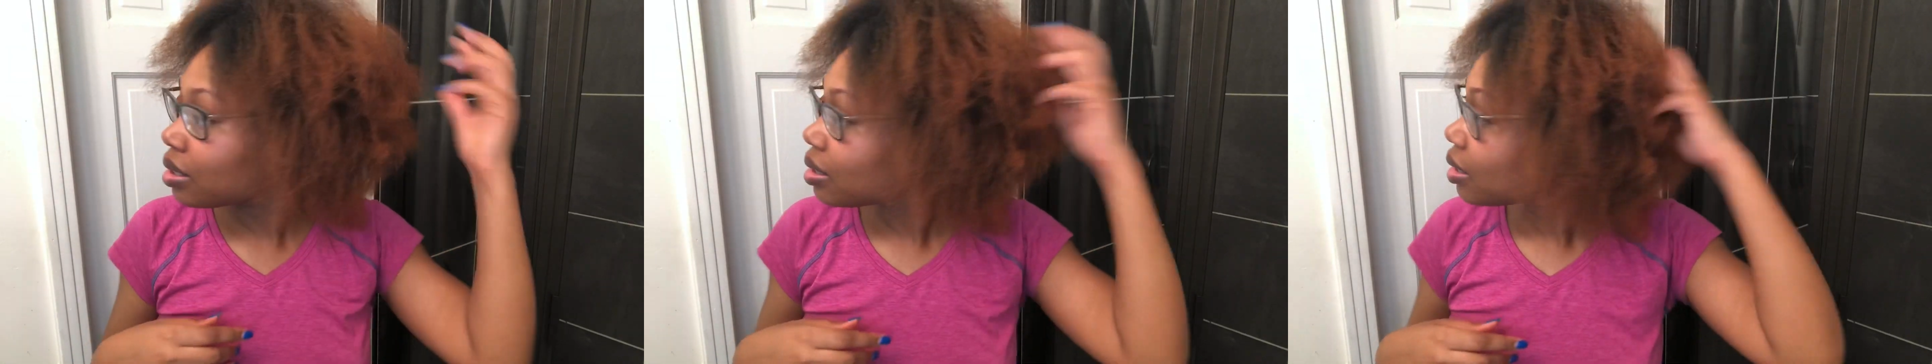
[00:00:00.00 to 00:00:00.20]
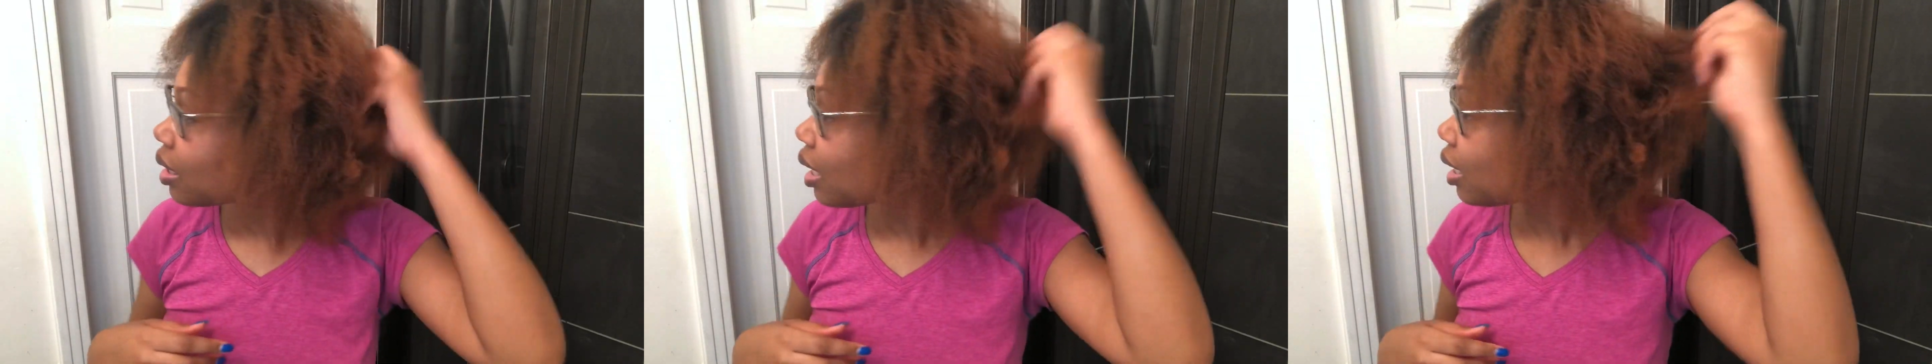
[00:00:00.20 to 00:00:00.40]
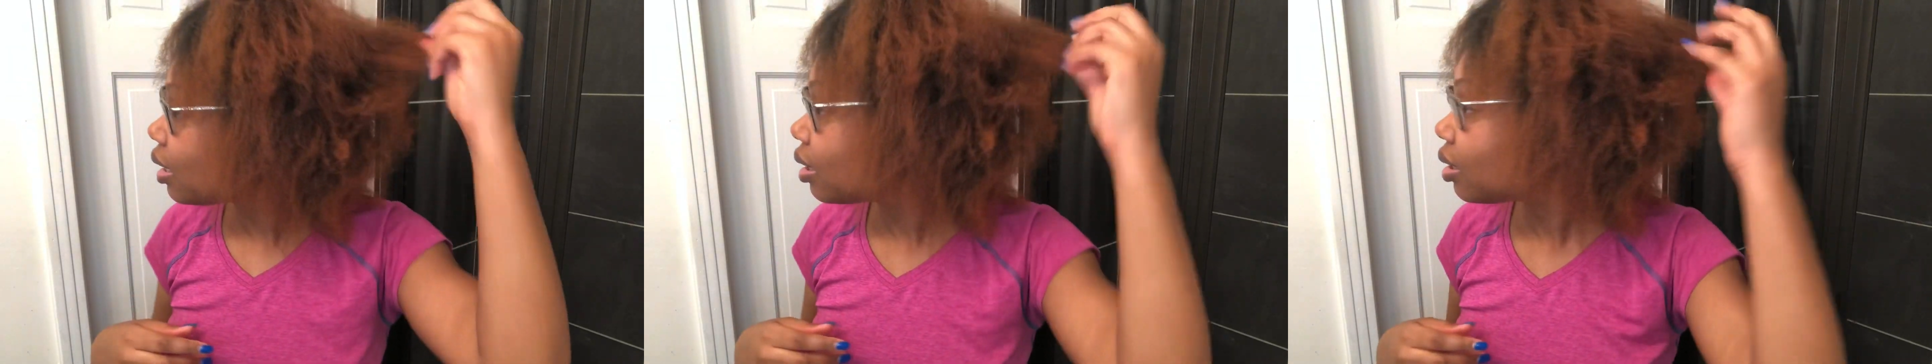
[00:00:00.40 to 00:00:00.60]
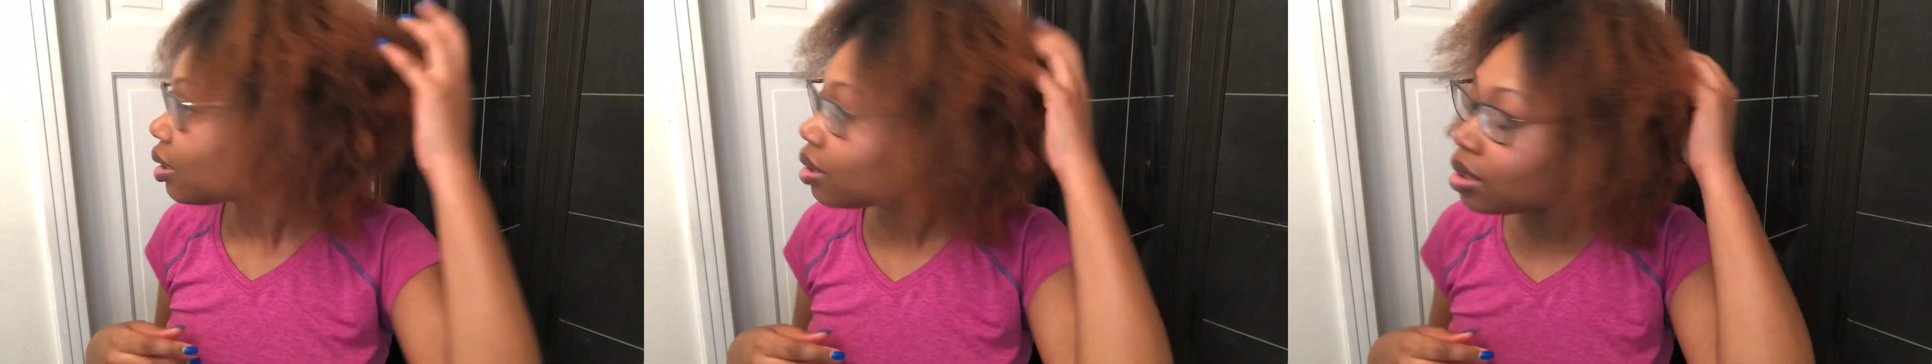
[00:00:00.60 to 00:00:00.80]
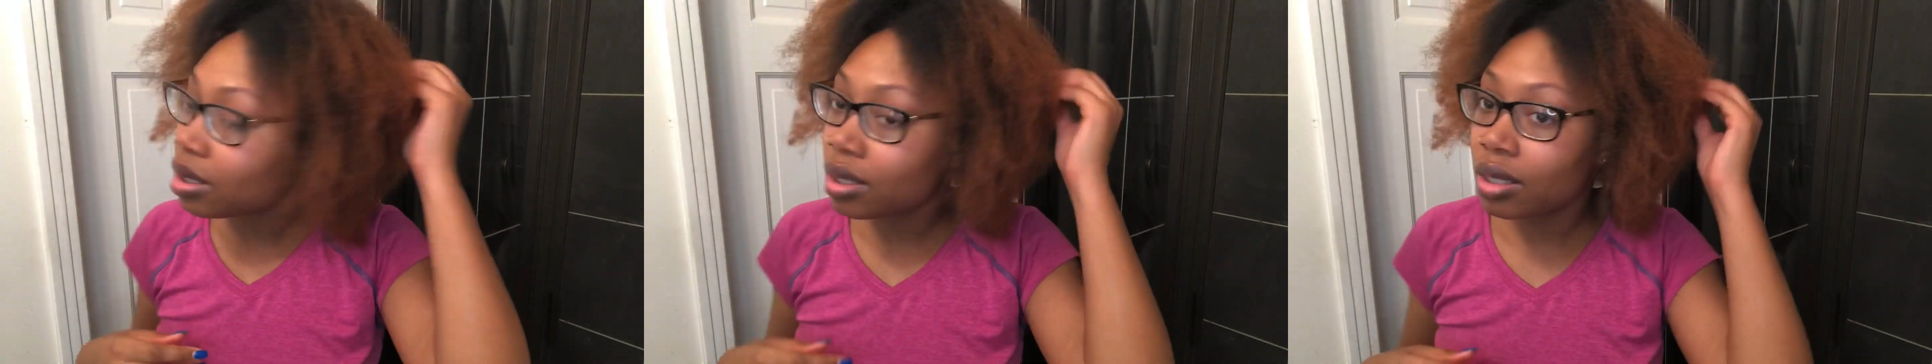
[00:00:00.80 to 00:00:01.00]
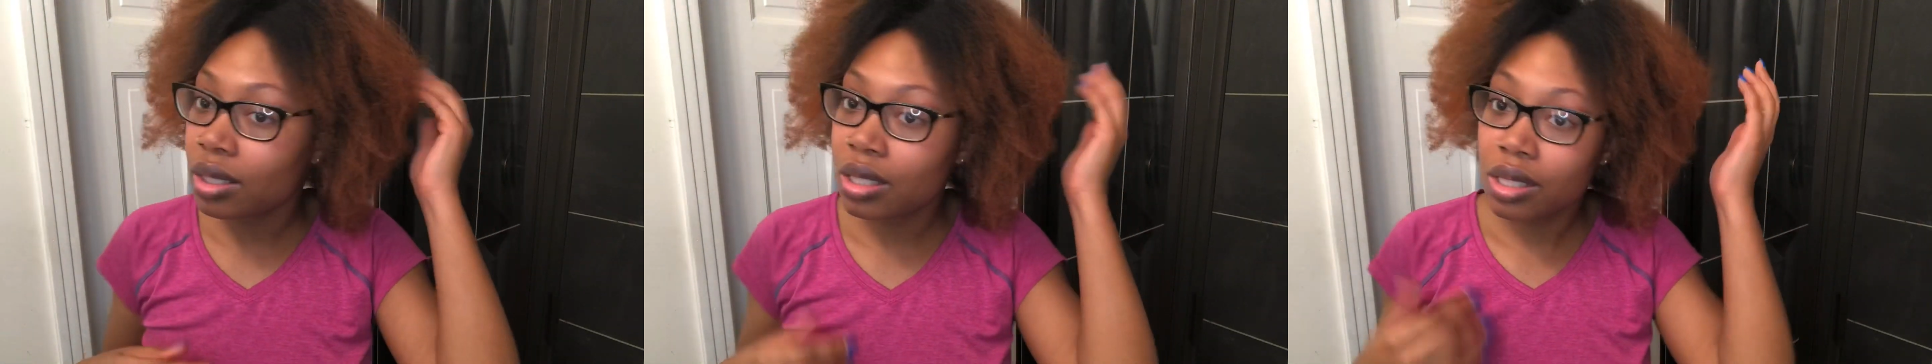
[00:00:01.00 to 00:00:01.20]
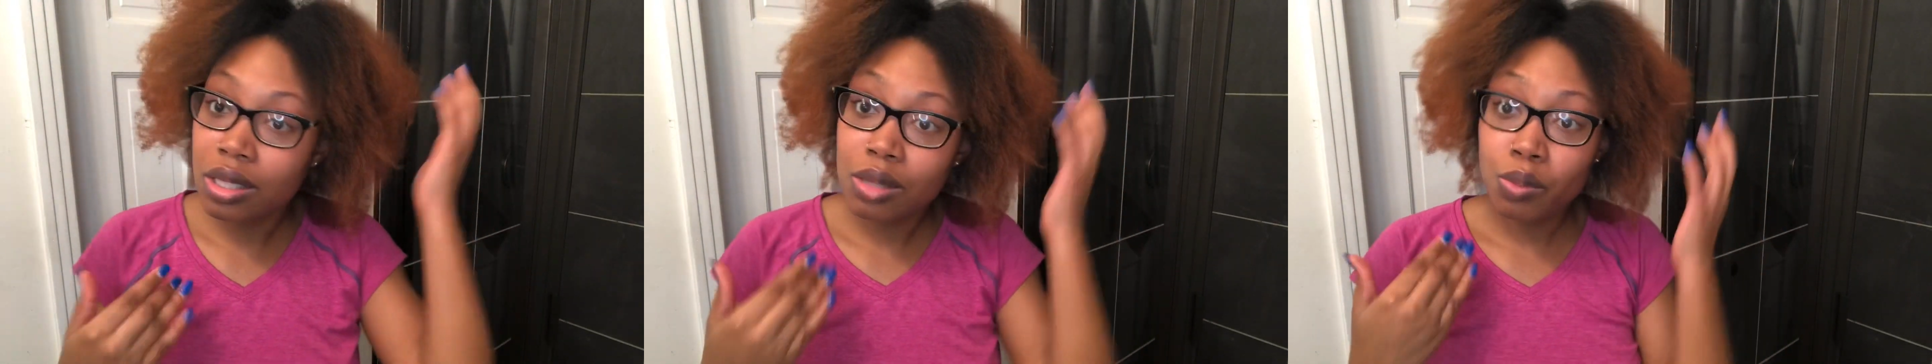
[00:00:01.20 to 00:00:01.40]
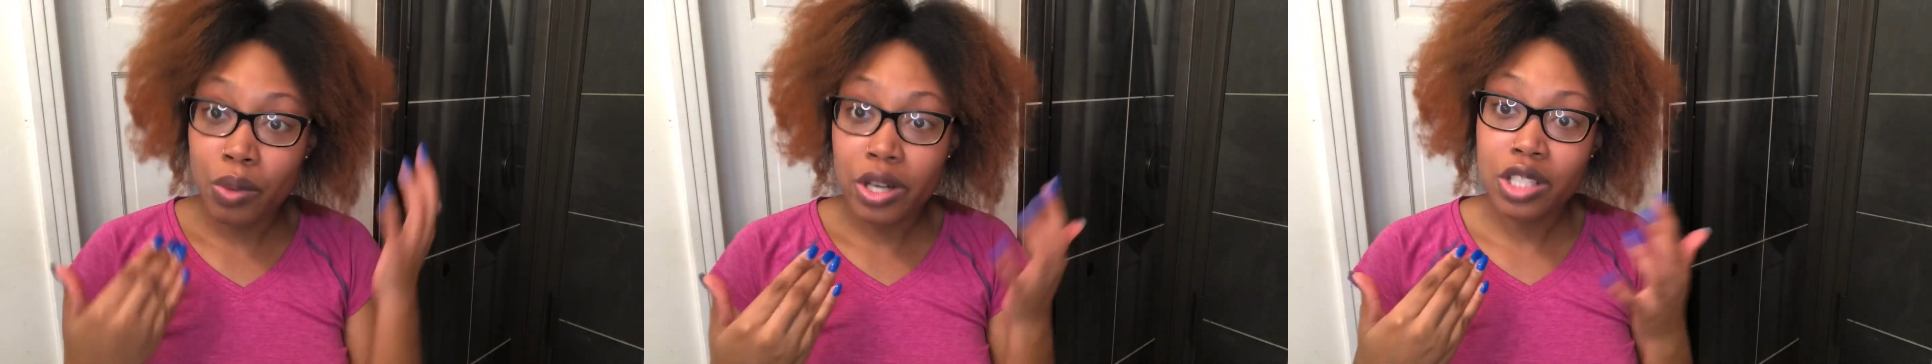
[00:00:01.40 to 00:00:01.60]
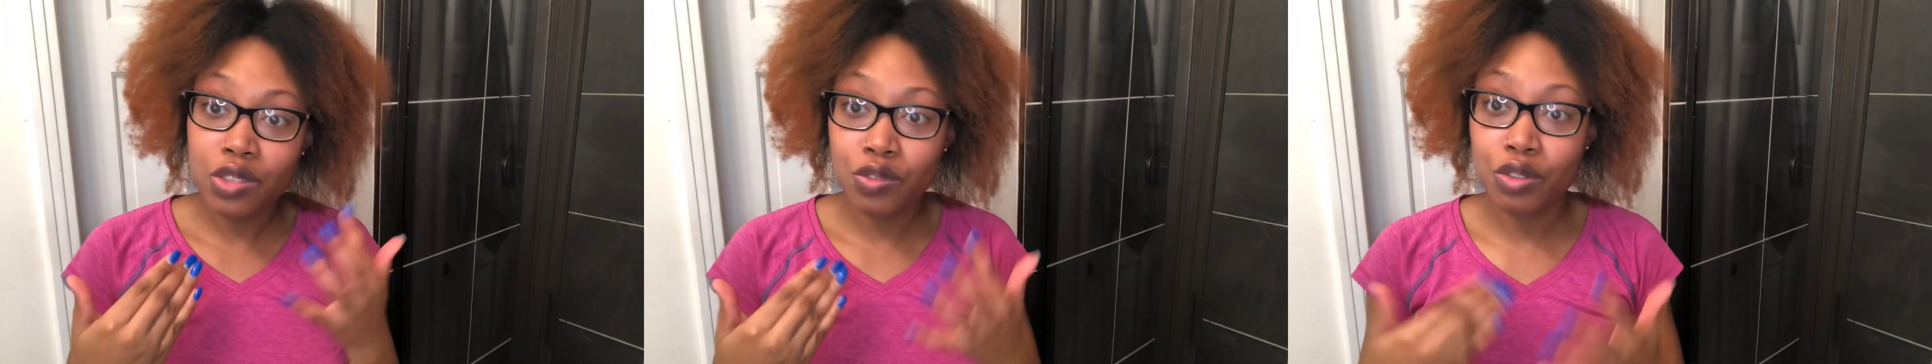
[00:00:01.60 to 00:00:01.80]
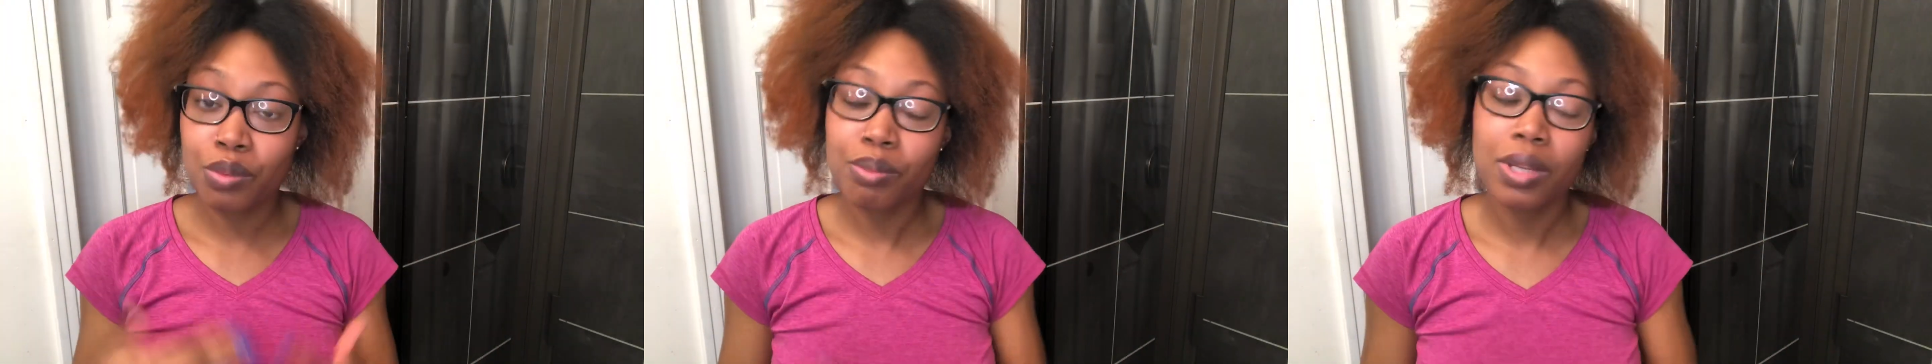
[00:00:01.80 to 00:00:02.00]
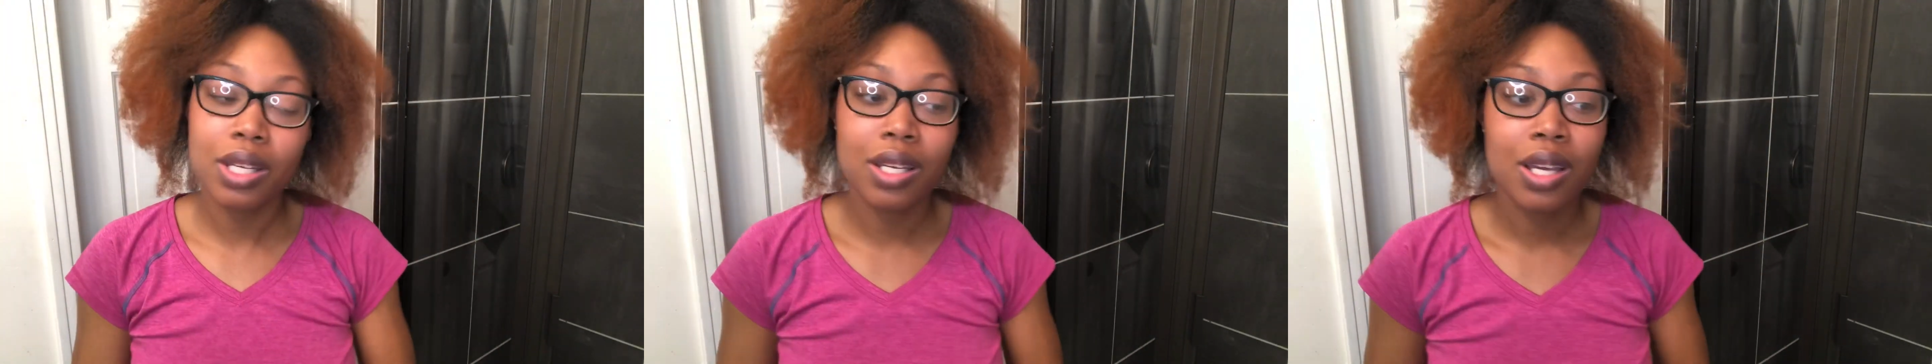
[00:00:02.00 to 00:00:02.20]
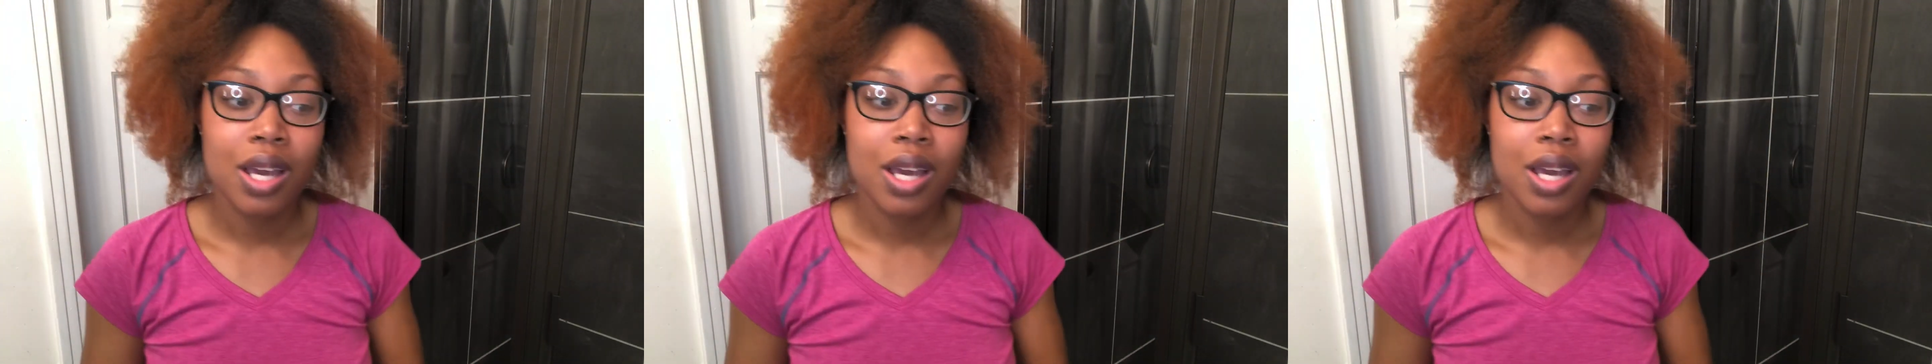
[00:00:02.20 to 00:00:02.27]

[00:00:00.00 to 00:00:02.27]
Like, this works for me.